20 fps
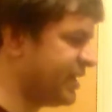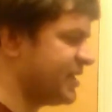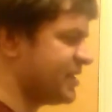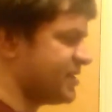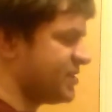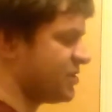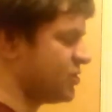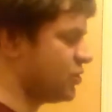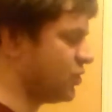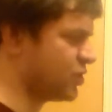
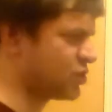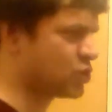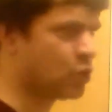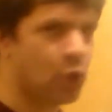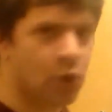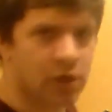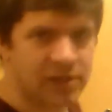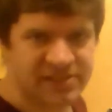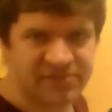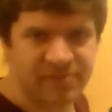It's not at
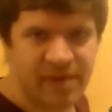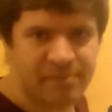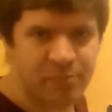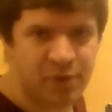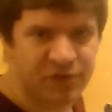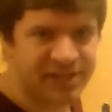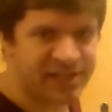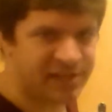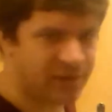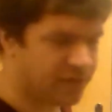all as if my
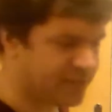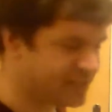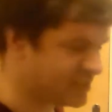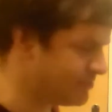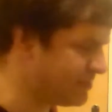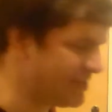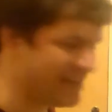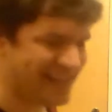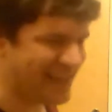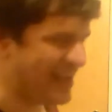body clock is
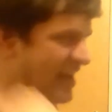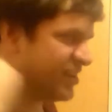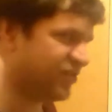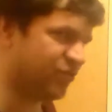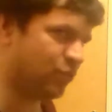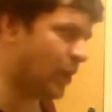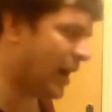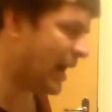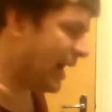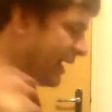completely out of
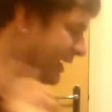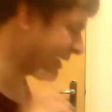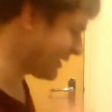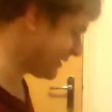whack.